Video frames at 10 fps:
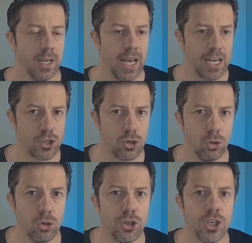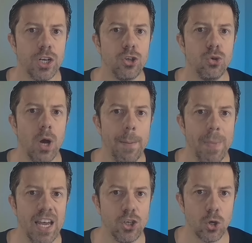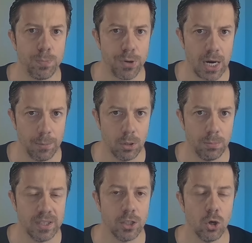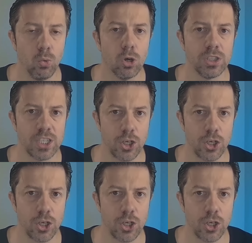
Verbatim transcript: a solution to a major problem that the world is